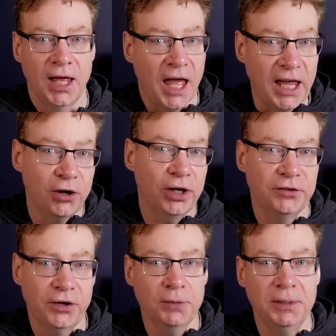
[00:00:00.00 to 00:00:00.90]
AI
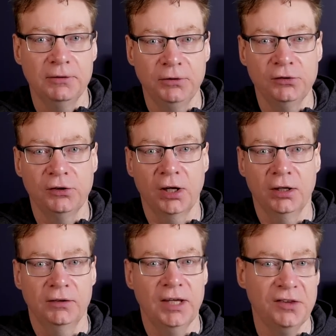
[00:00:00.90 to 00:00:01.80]
is going to be the future.
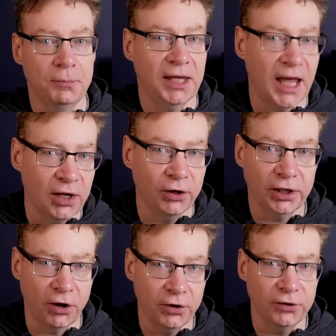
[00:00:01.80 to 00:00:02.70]
Tesla make AI
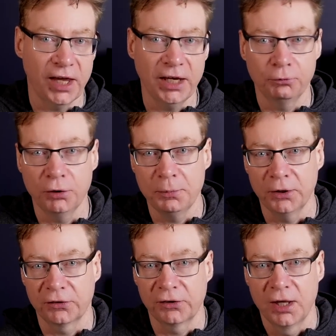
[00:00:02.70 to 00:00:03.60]
cars and
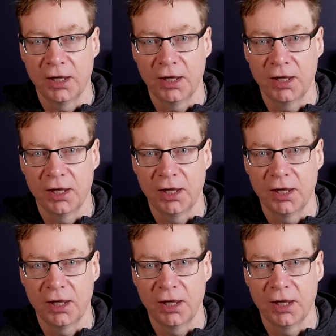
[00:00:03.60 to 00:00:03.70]
robots.